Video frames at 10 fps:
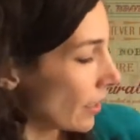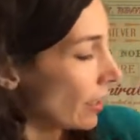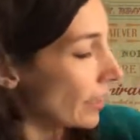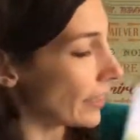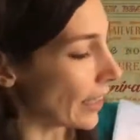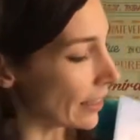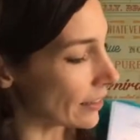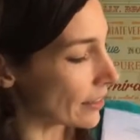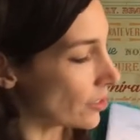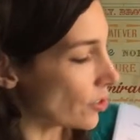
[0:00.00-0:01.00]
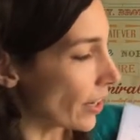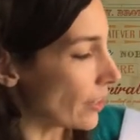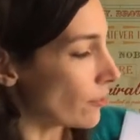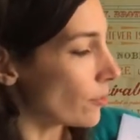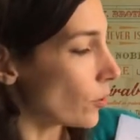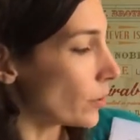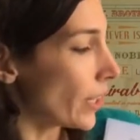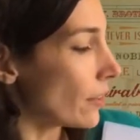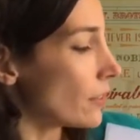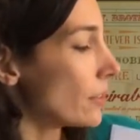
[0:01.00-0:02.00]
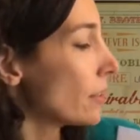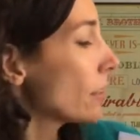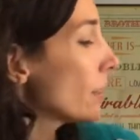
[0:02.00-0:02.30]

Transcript: Again, the giant fold-outs.